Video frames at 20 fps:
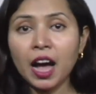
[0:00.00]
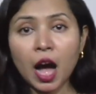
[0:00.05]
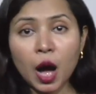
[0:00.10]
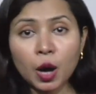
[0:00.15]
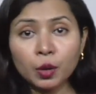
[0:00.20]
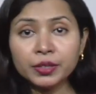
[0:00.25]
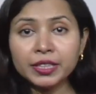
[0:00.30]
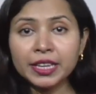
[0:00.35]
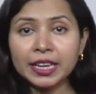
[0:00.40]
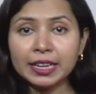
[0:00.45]

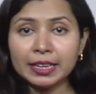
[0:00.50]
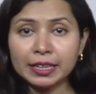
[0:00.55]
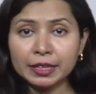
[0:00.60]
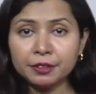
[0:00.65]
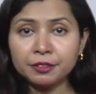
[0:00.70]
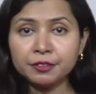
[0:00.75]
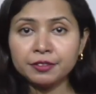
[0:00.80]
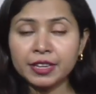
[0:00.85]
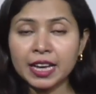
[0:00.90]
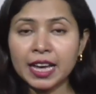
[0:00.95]
how they
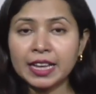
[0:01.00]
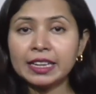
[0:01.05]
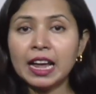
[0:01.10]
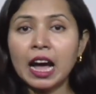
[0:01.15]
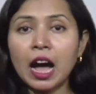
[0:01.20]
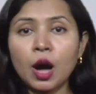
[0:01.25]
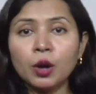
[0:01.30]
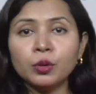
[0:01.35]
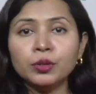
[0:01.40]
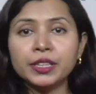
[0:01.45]
live, and
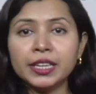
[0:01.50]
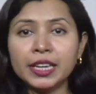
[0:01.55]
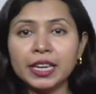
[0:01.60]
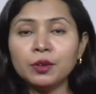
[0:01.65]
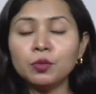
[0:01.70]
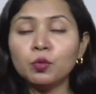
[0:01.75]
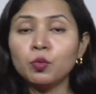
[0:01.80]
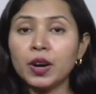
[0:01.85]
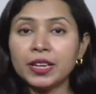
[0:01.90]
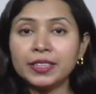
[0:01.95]

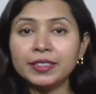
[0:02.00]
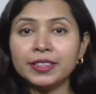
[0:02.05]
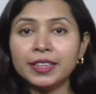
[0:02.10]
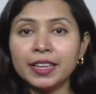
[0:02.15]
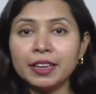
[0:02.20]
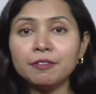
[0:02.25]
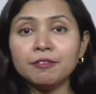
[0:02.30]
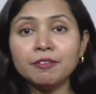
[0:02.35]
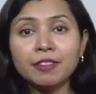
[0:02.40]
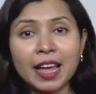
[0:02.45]
what
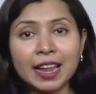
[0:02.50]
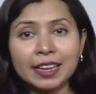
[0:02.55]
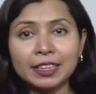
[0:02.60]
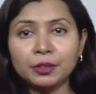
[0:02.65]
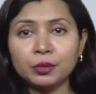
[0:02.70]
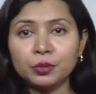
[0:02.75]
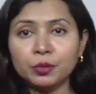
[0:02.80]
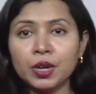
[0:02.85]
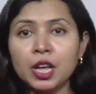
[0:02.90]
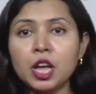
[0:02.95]
they value.